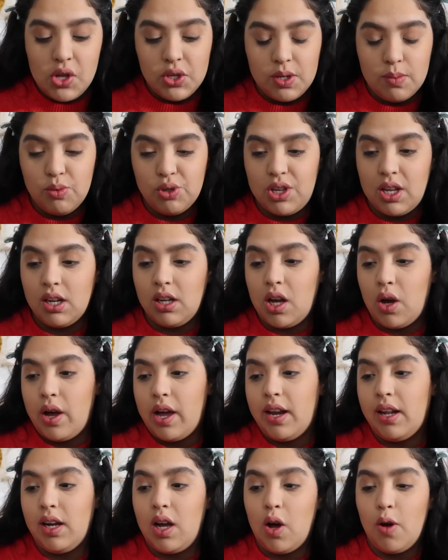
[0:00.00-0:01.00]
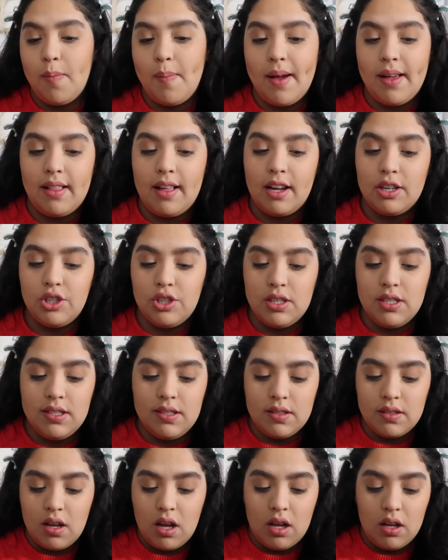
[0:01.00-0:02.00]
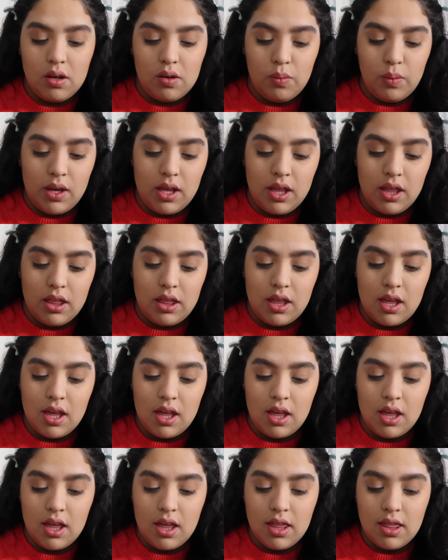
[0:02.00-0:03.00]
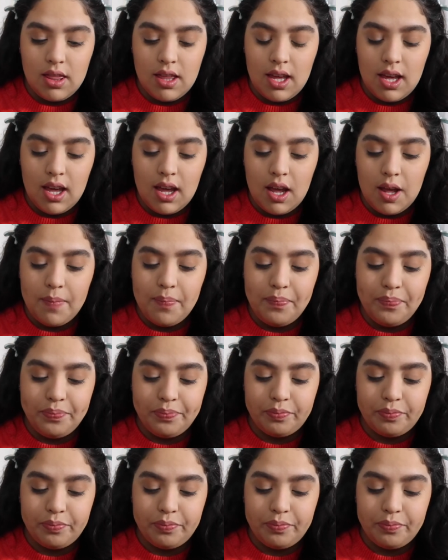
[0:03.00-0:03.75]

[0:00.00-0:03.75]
So I'm just going to go ahead and coat my lashes with the